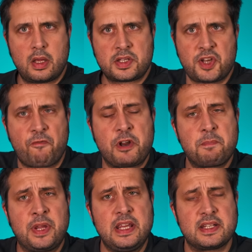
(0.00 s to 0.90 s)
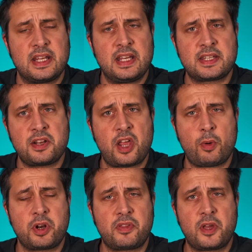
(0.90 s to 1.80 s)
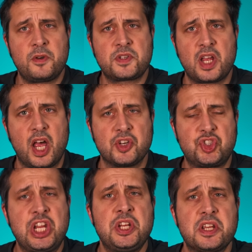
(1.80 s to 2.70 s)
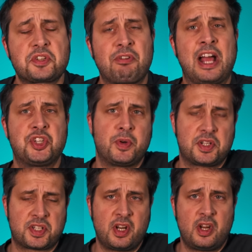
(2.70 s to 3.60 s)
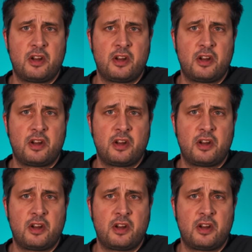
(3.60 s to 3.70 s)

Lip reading: Soverign Pete is another one of those genius graduates